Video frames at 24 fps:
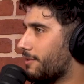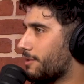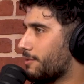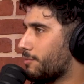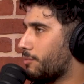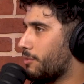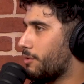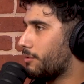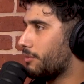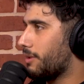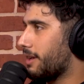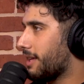as
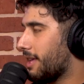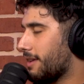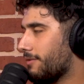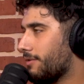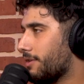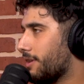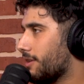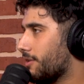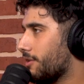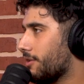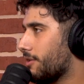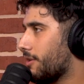well. Like,
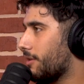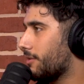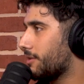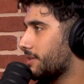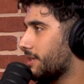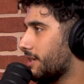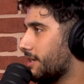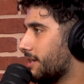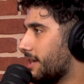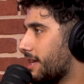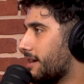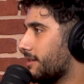even in your
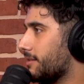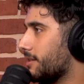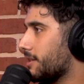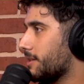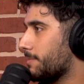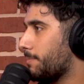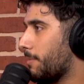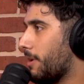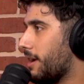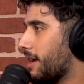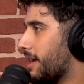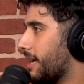content now,
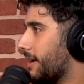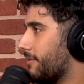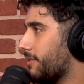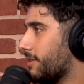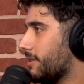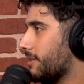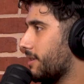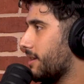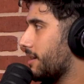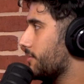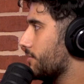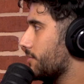despite
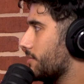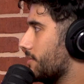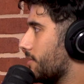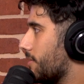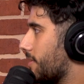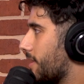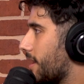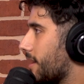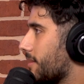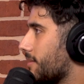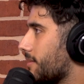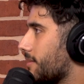having the hundreds
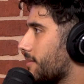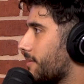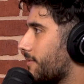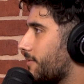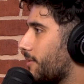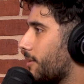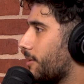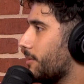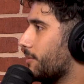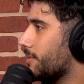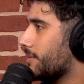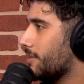of thousands of
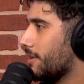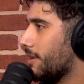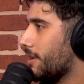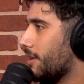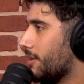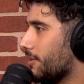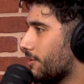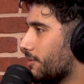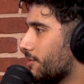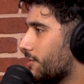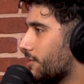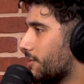followers,
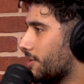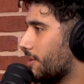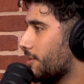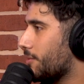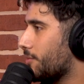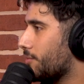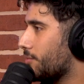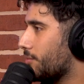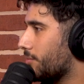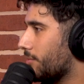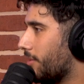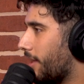you're
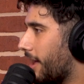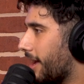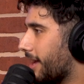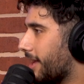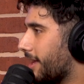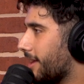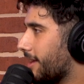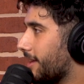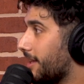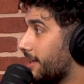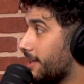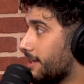still
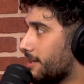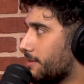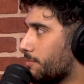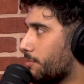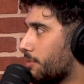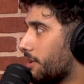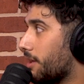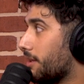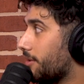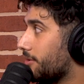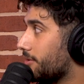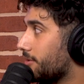like, here's
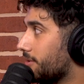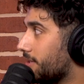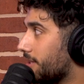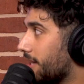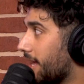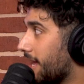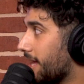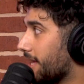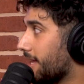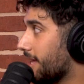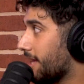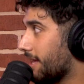what I learned
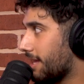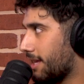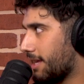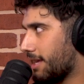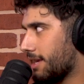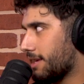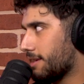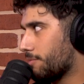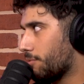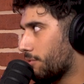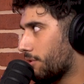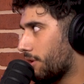today,
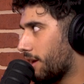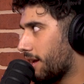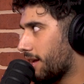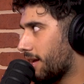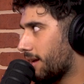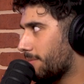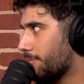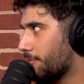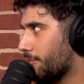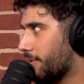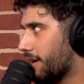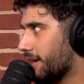here's what I
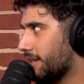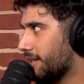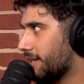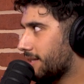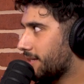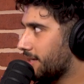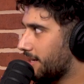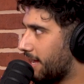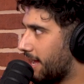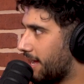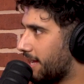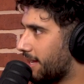upgraded
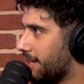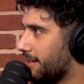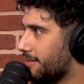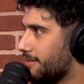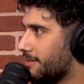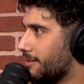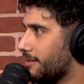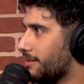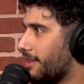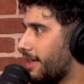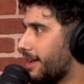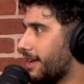today. It's
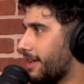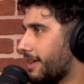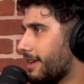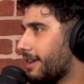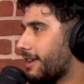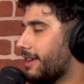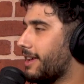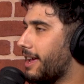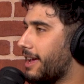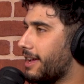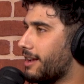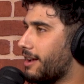not like,
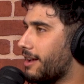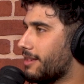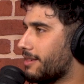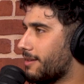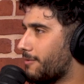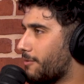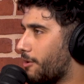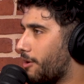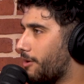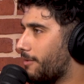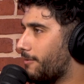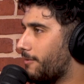hey guys,
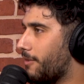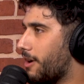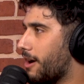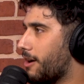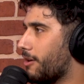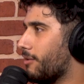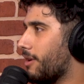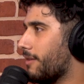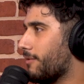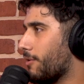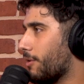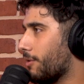I've gone
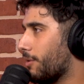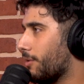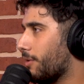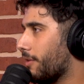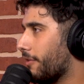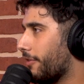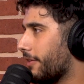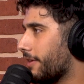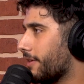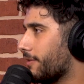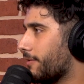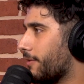viral, I've got all
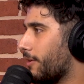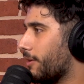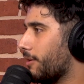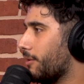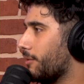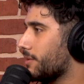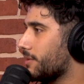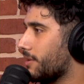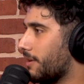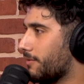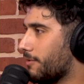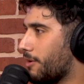of these
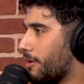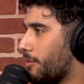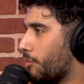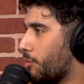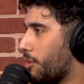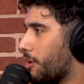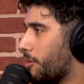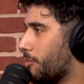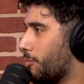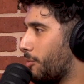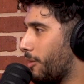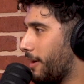followers, I've got
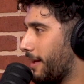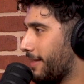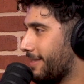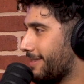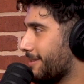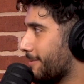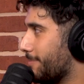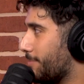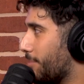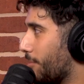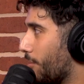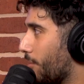worldwide
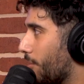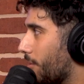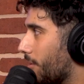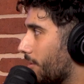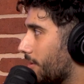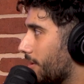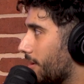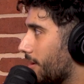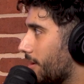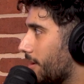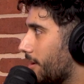support,